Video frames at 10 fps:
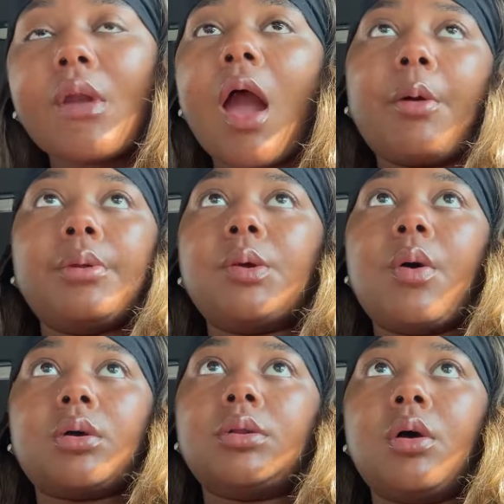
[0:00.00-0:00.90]
I really
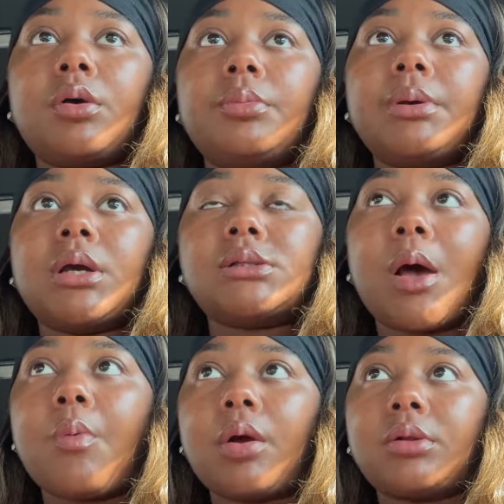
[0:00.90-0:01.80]
walked longer because I
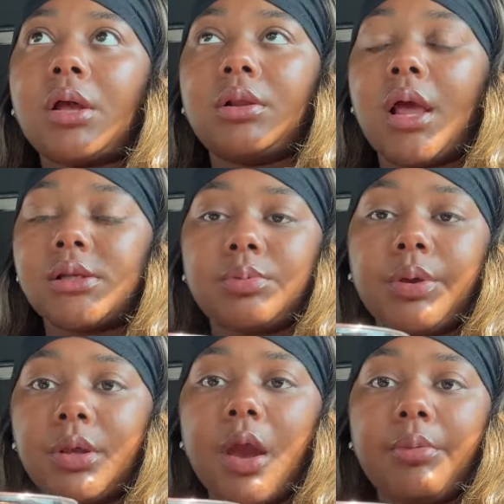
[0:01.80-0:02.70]
walked like last
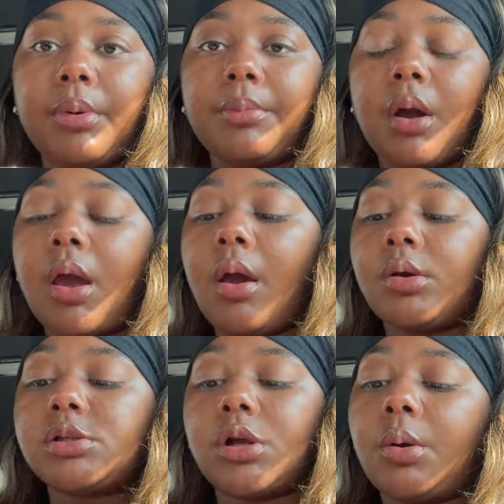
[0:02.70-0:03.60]
week. I remember I
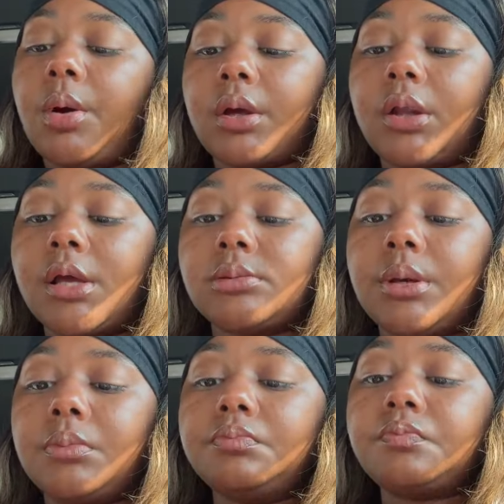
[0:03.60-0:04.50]
had started walking last
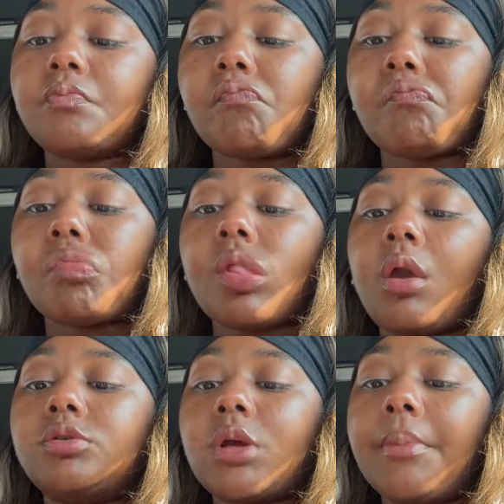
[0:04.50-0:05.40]
week
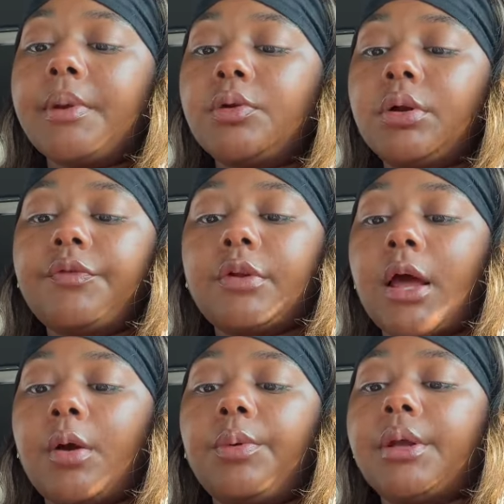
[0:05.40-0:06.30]
so i've been doing it for
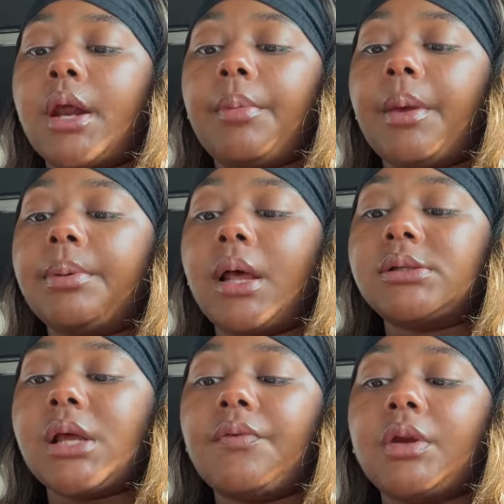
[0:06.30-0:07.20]
like a week now maybe like
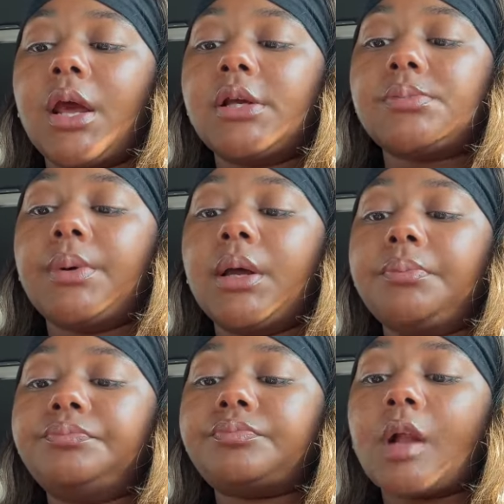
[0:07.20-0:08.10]
seven days but
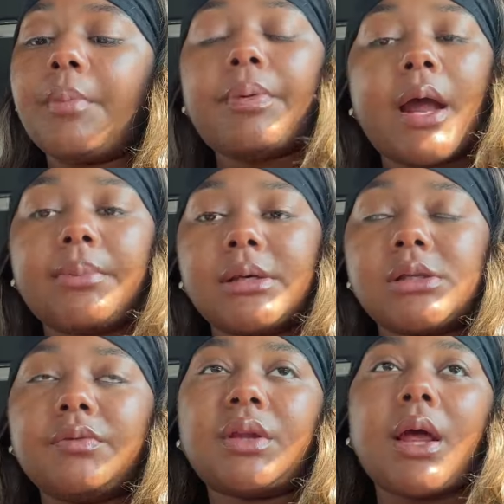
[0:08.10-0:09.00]
i'm proud of
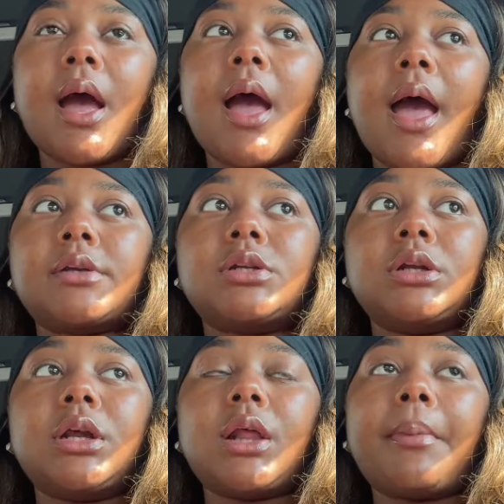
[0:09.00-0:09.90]
myself that i actually
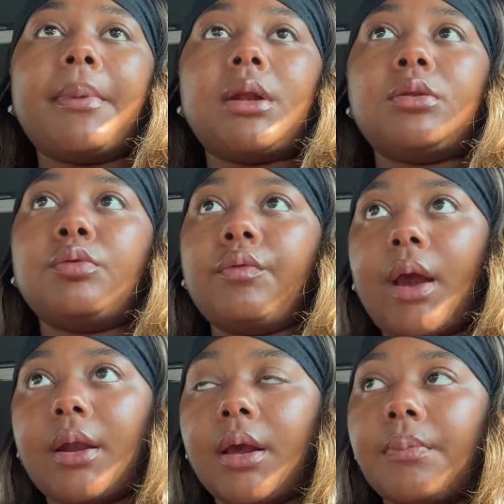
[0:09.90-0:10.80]
did like monday through
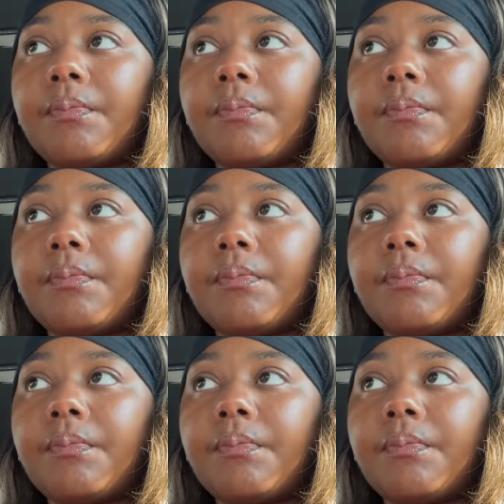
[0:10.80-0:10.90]
friday